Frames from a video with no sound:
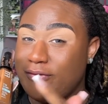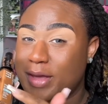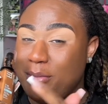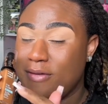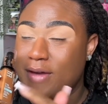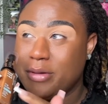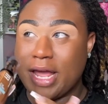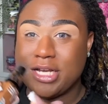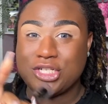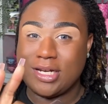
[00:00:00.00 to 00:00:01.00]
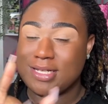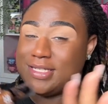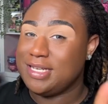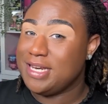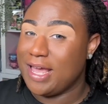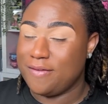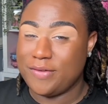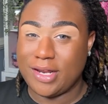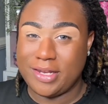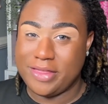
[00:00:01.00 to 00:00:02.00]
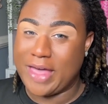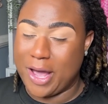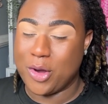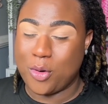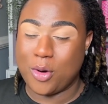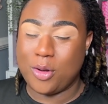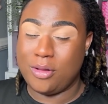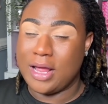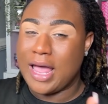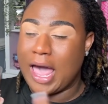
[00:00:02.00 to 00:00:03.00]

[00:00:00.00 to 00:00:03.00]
Fit Me foundation is definitely that girl.